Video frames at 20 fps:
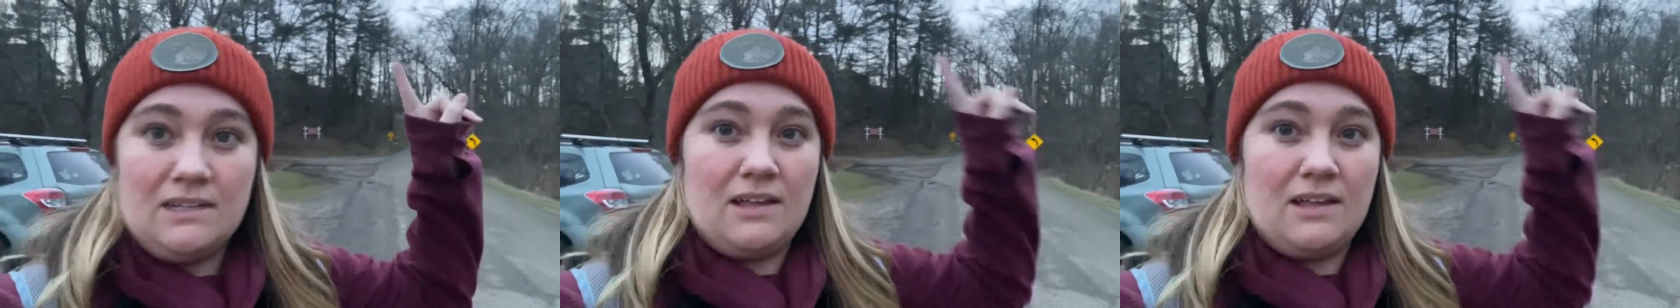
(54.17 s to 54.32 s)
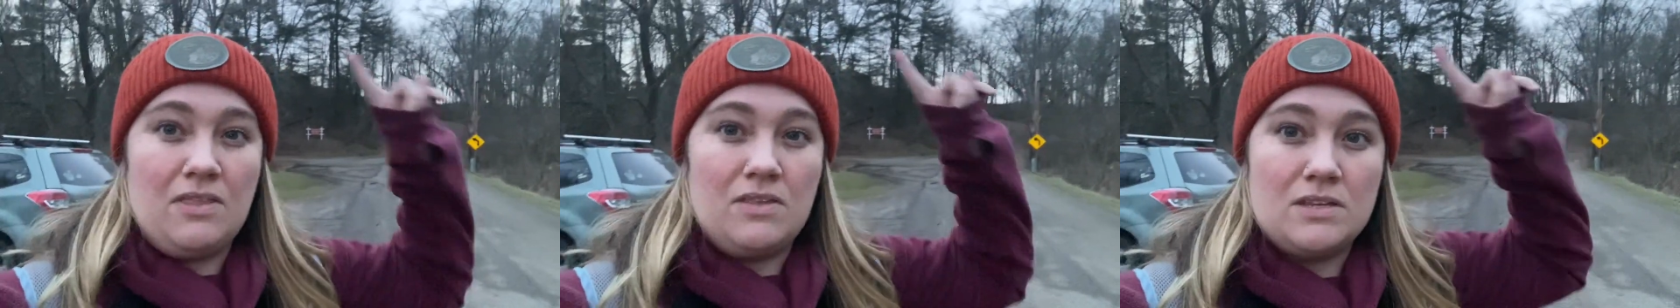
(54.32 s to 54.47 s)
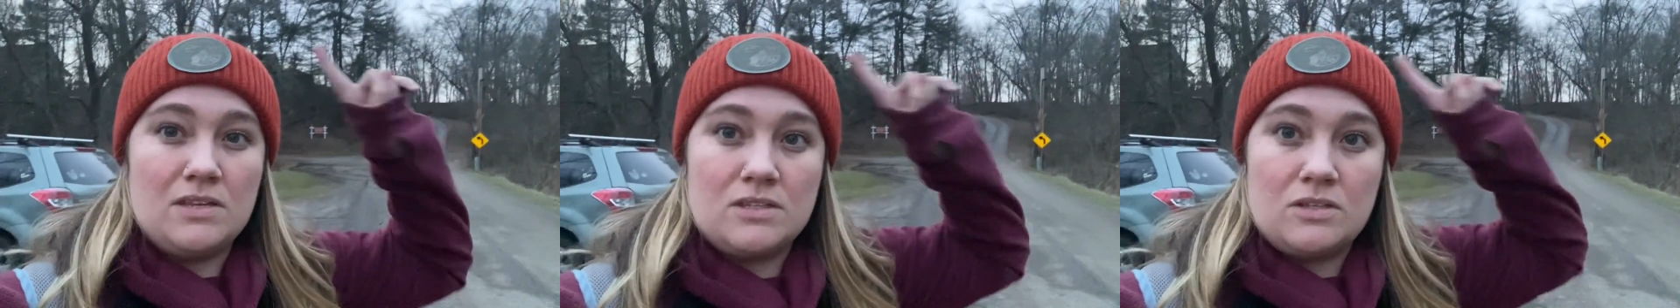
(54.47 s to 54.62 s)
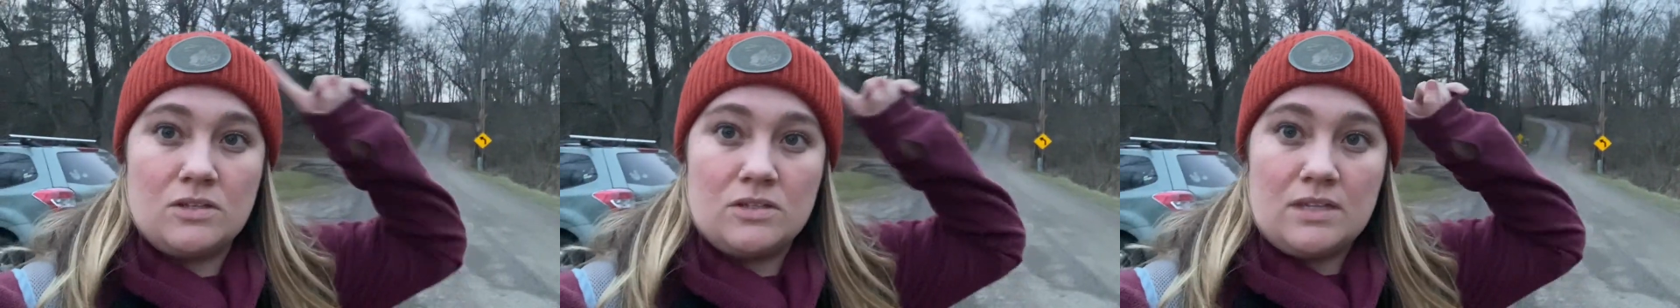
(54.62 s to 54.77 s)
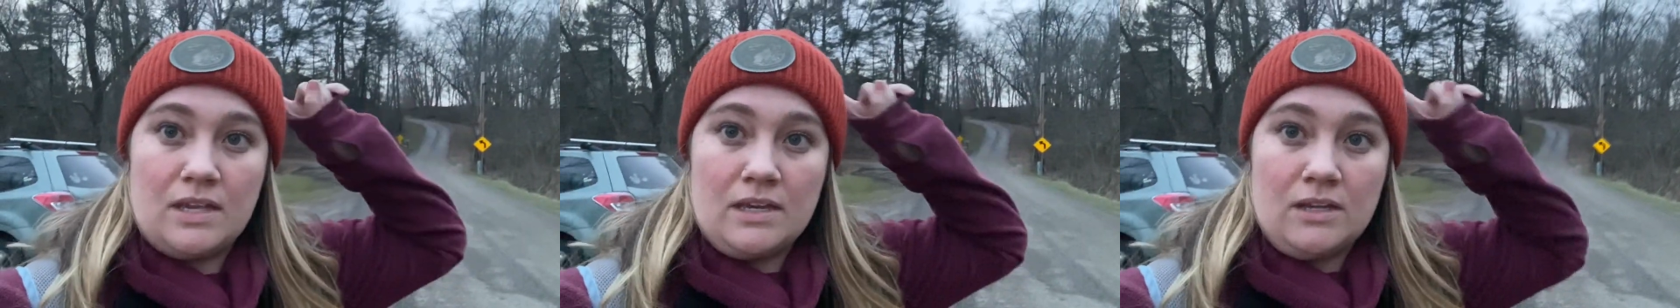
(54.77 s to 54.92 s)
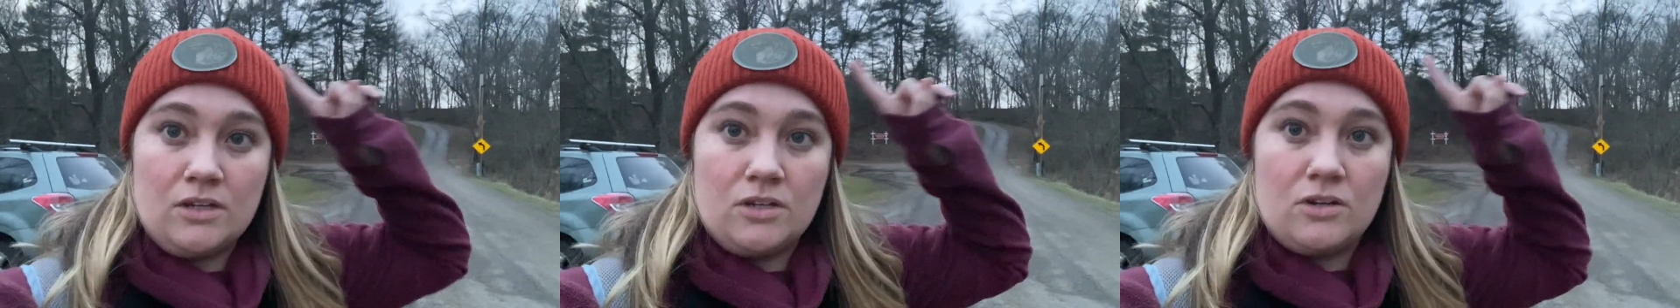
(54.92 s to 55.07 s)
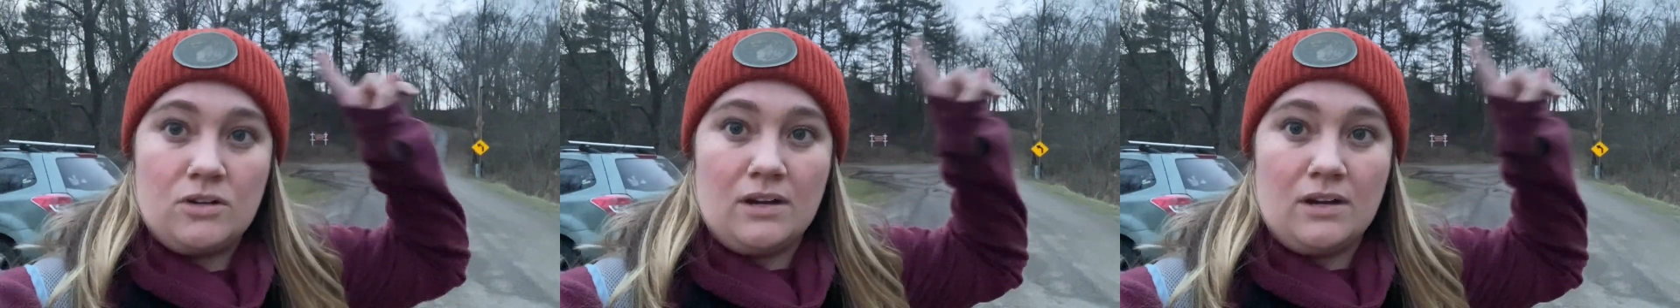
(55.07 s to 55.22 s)
and this looks like
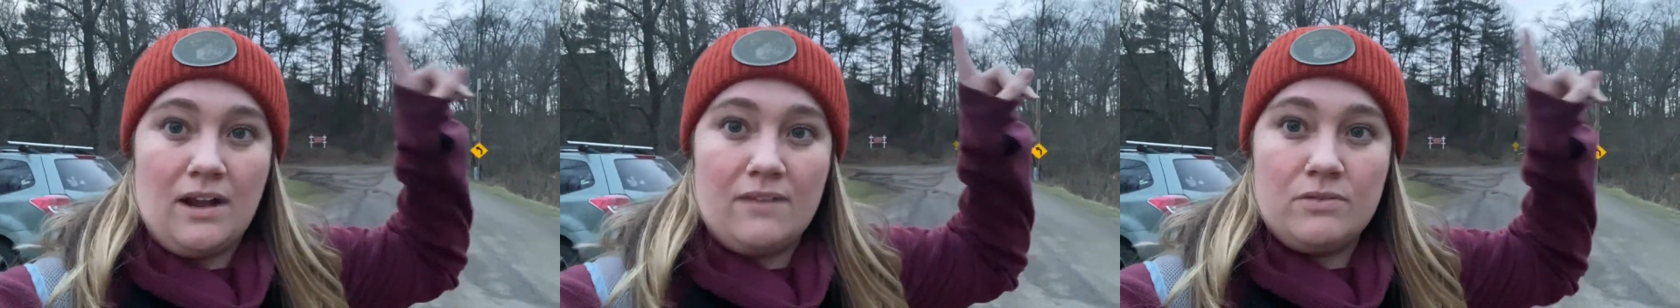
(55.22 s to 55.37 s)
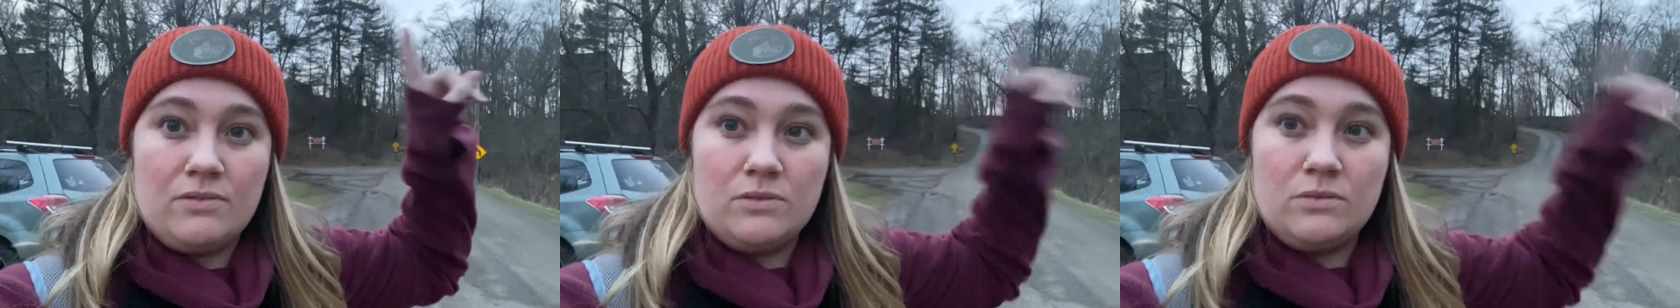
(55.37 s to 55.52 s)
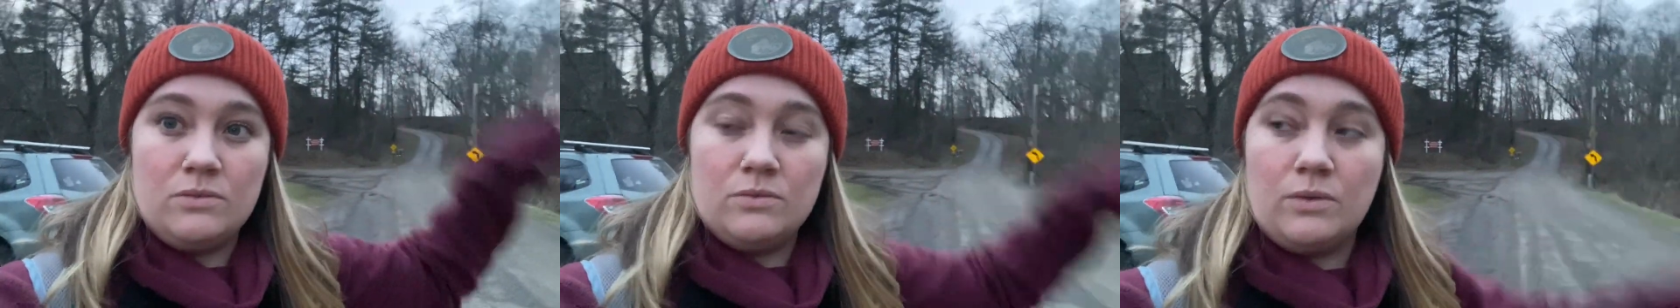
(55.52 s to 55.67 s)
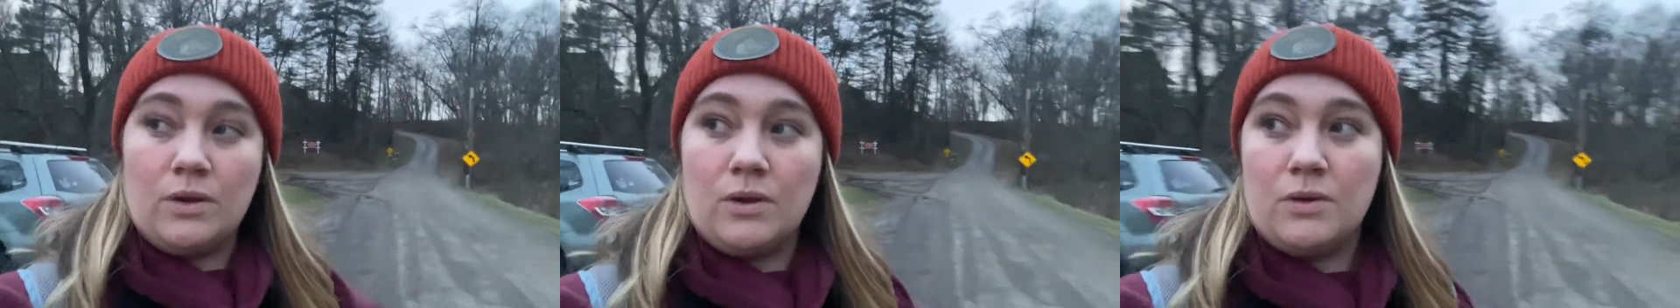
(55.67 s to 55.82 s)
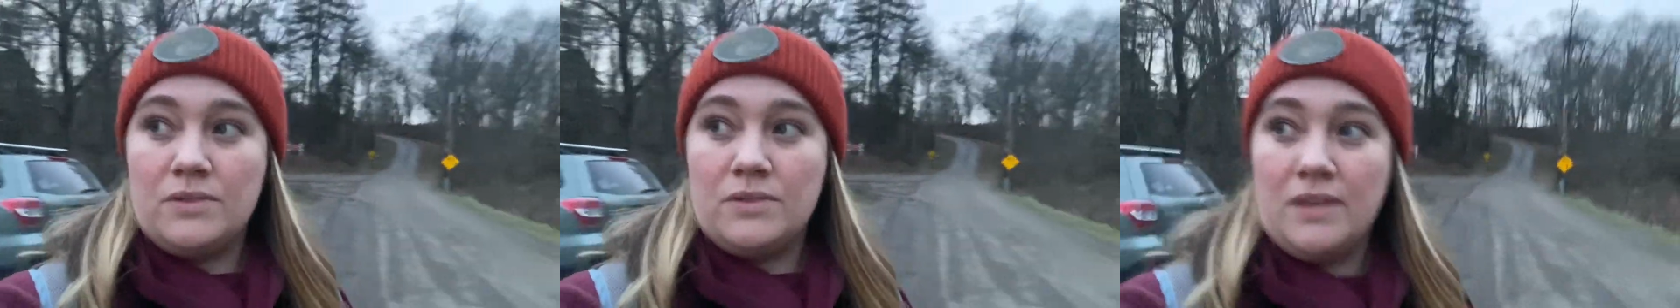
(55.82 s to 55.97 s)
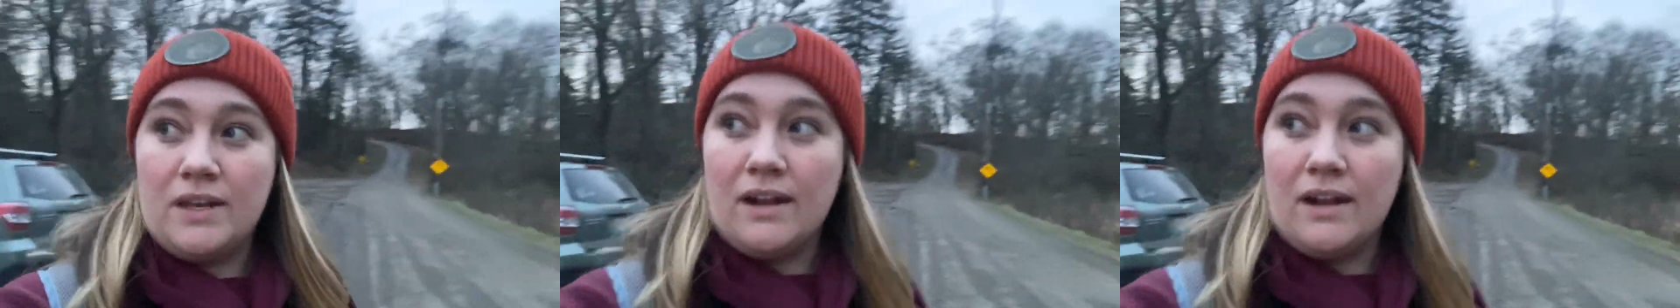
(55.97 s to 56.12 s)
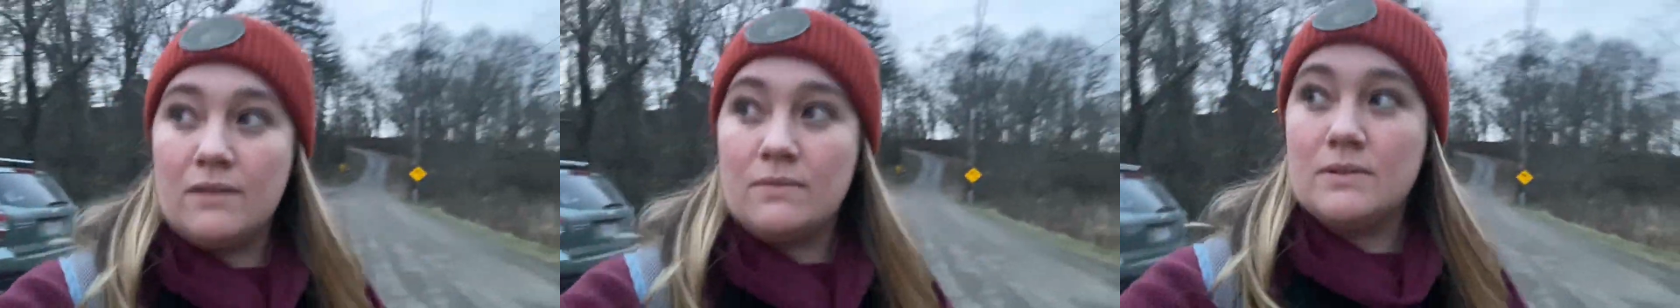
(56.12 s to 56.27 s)
a gravel road
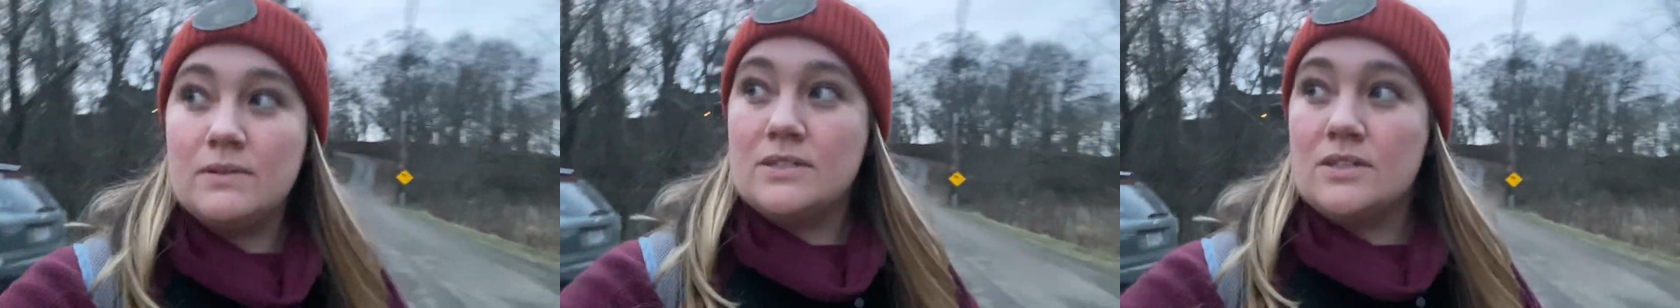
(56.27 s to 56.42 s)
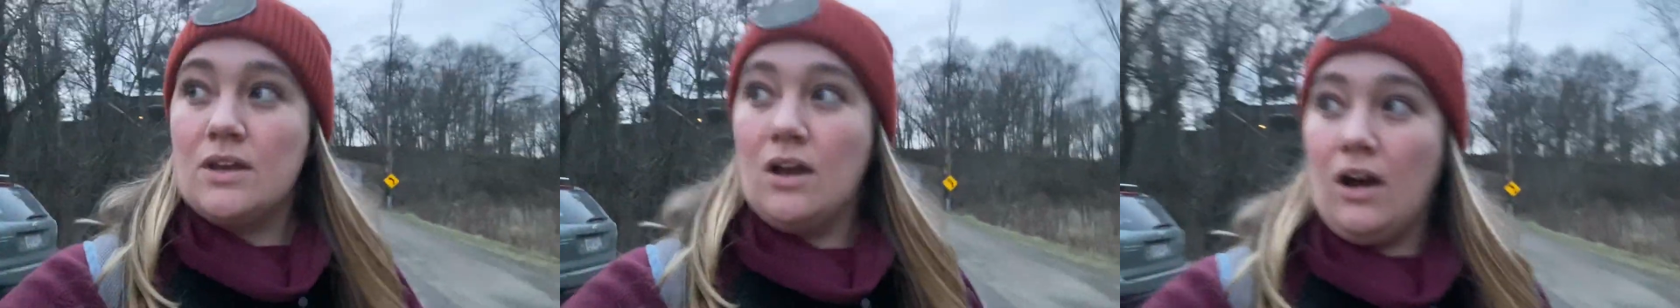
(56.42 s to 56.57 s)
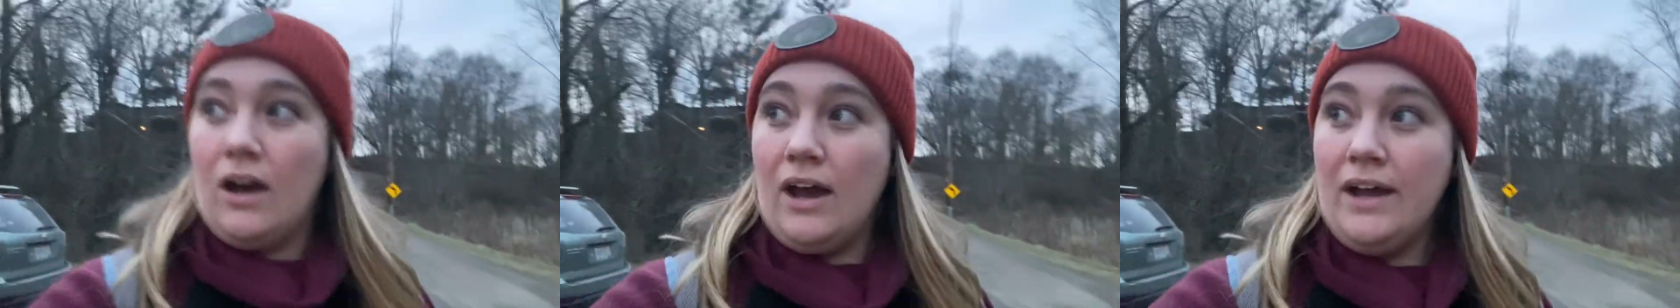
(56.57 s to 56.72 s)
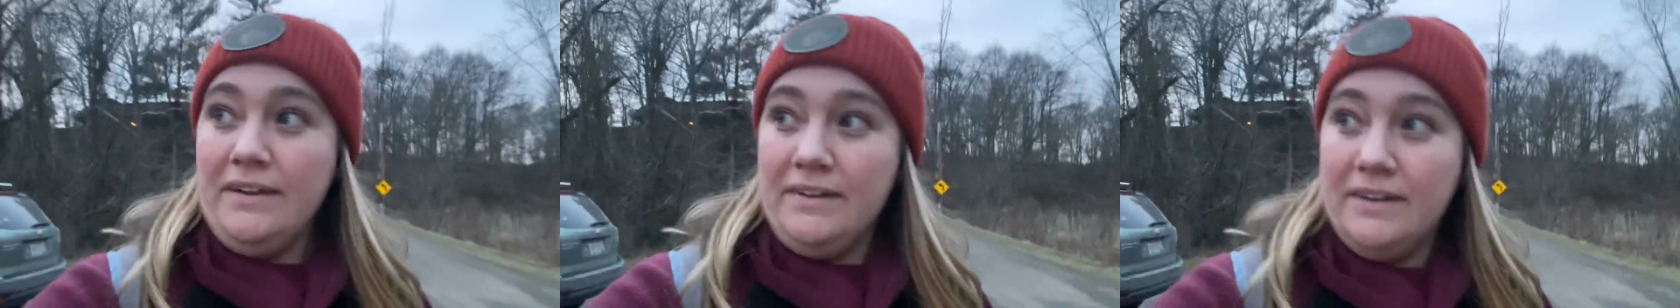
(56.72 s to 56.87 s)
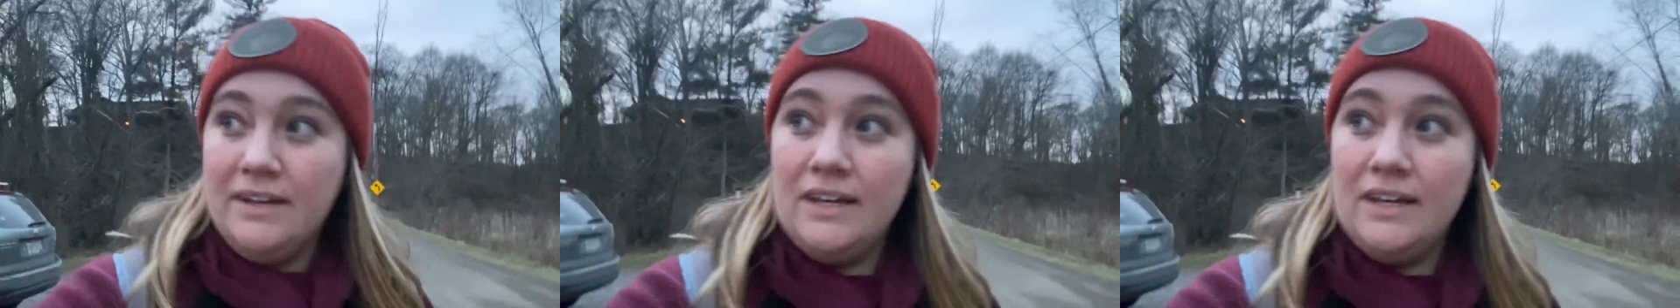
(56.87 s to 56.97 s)
that I was on.